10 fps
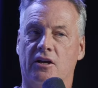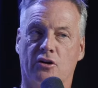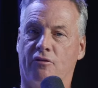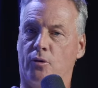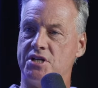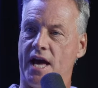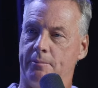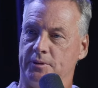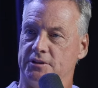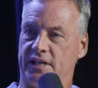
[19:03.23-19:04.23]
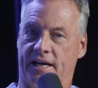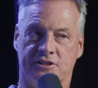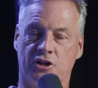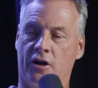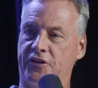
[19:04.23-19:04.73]
Divorce happens, and
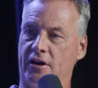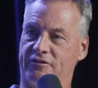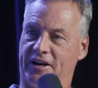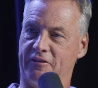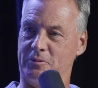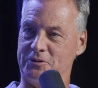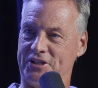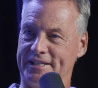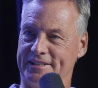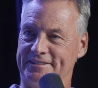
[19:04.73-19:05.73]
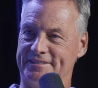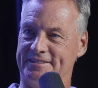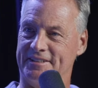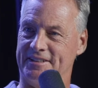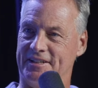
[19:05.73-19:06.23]
it's not mm-hmm. the unforgivable sin.
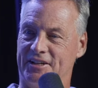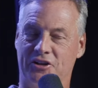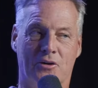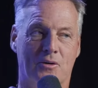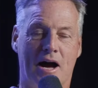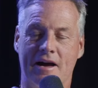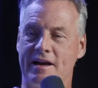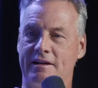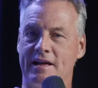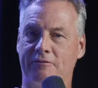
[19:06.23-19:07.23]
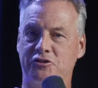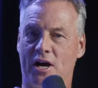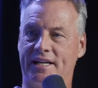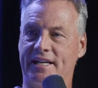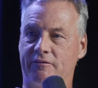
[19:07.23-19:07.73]
Yeah you know, I, have
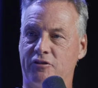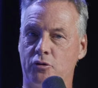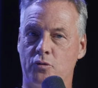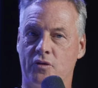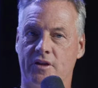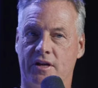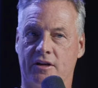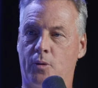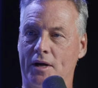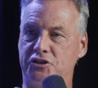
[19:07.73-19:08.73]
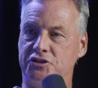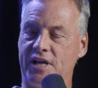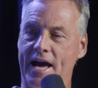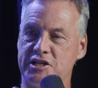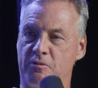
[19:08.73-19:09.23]
tried to give you the questions to
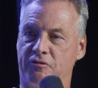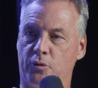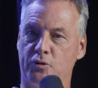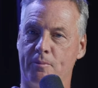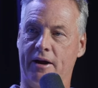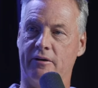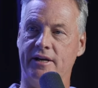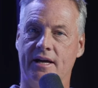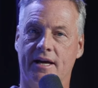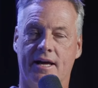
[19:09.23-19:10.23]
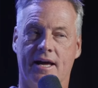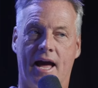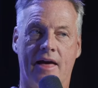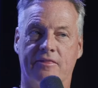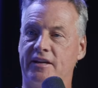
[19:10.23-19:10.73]
ask before you marry
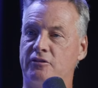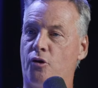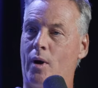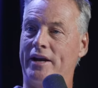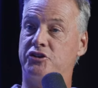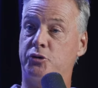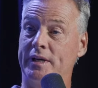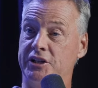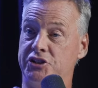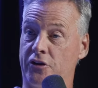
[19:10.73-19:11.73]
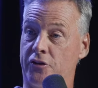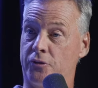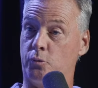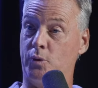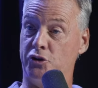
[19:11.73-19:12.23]
mm-hmm. and then the way to treat each other
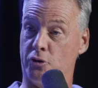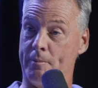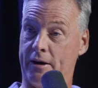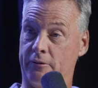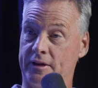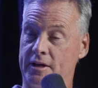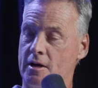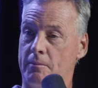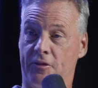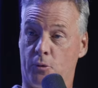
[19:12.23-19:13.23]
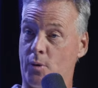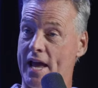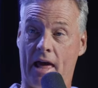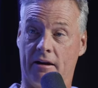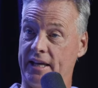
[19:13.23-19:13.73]
when you're married. Yeah. But the
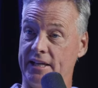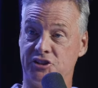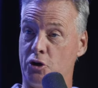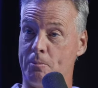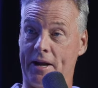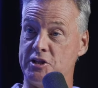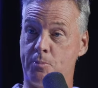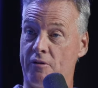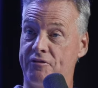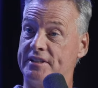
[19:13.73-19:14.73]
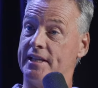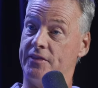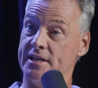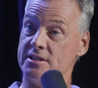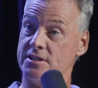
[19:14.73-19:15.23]
reality is, nobody's perfect at
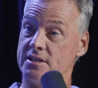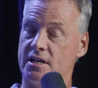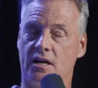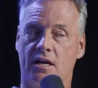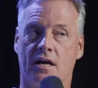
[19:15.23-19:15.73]
this. Mm-hmm.